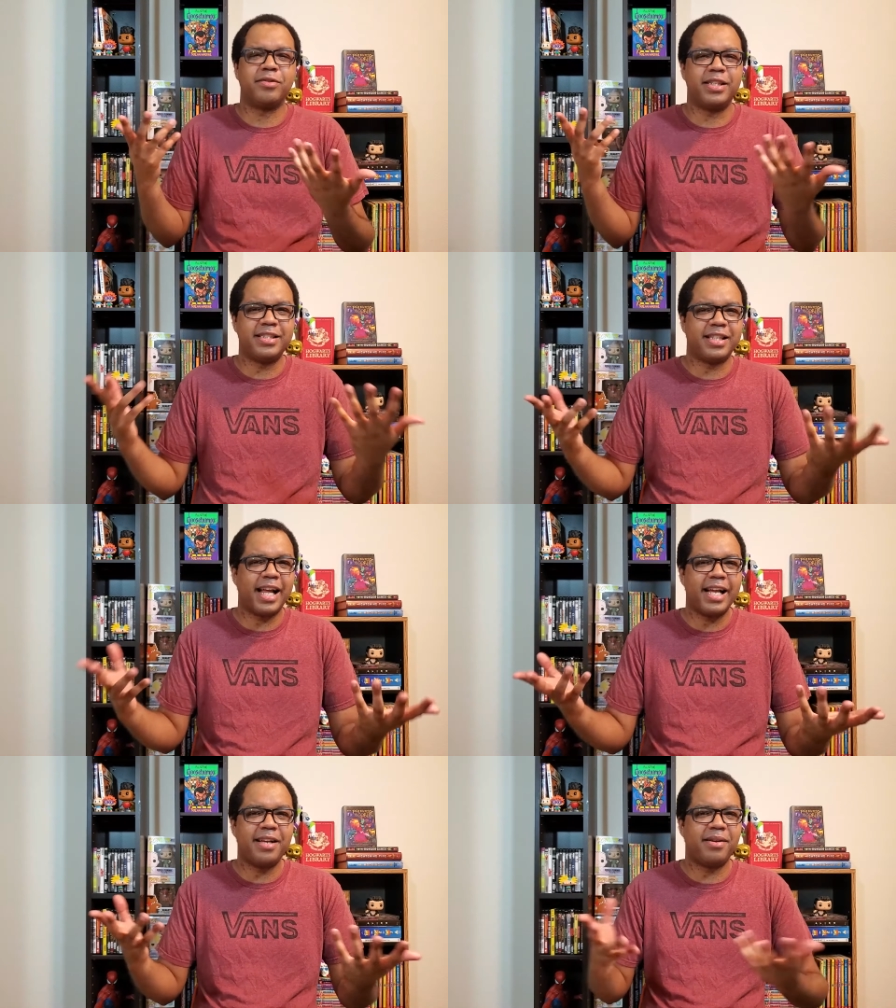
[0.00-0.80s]
or
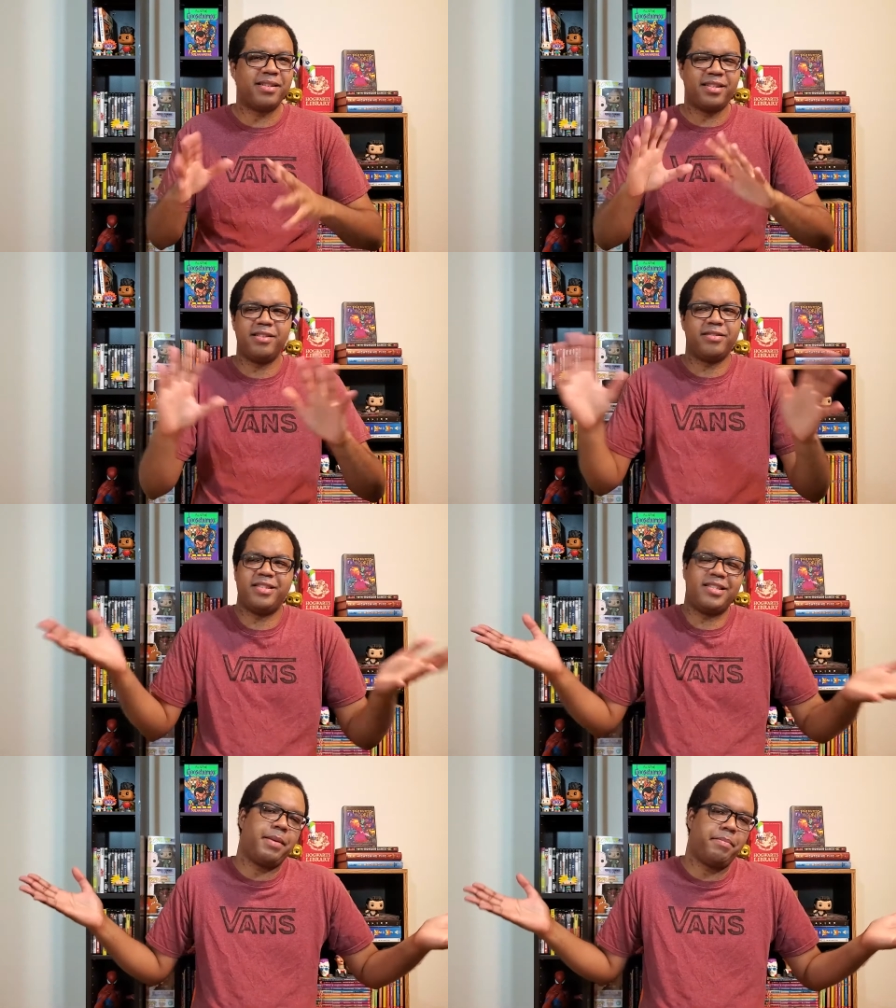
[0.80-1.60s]
dislike it, because, you know, it's
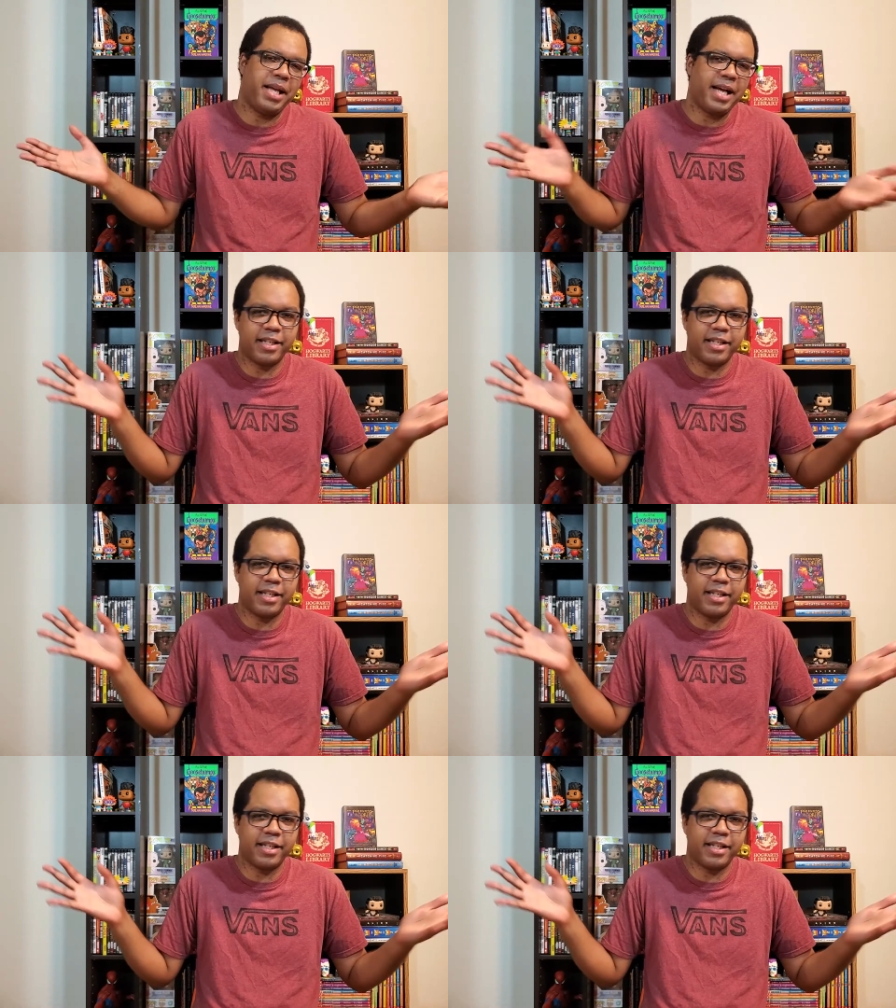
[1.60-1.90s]
just not me.